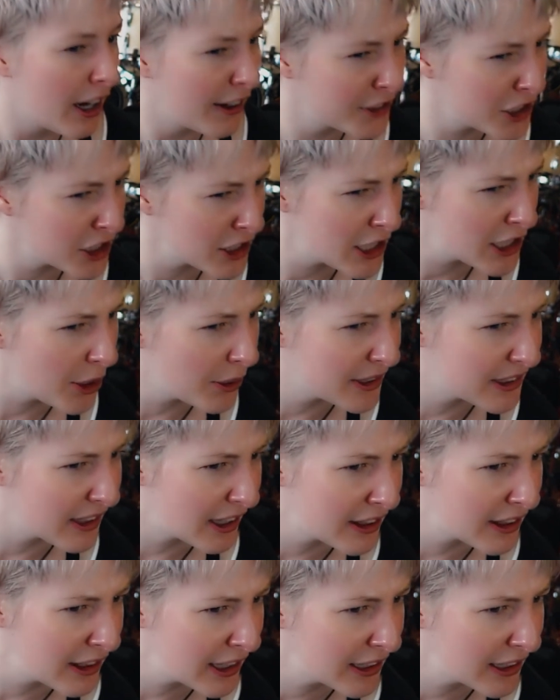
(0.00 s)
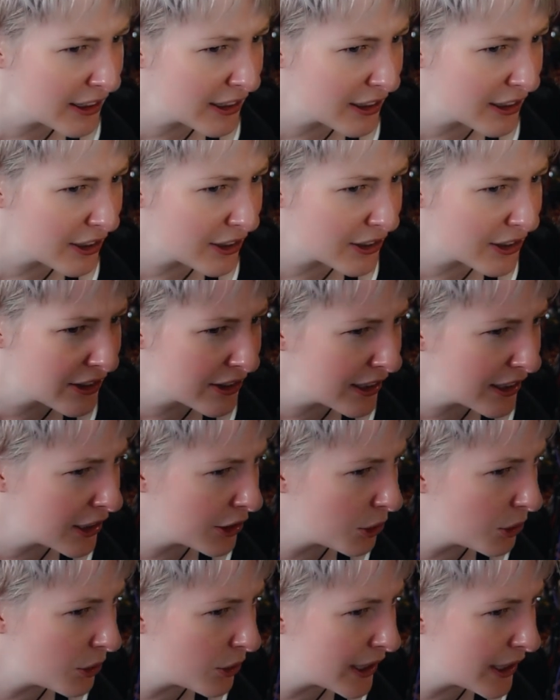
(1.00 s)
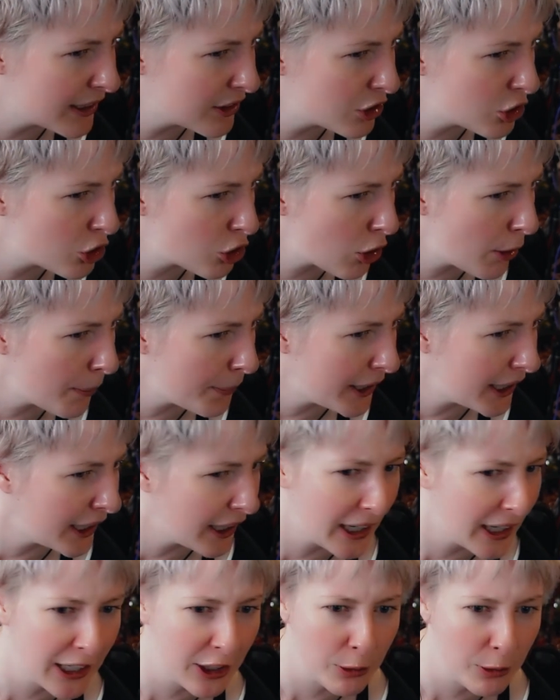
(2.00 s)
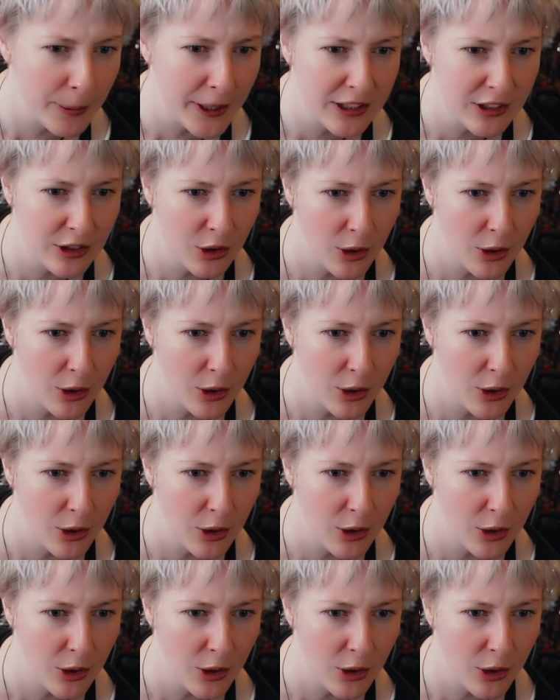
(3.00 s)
I've just noticed, I think that the signal is dropping a little bit,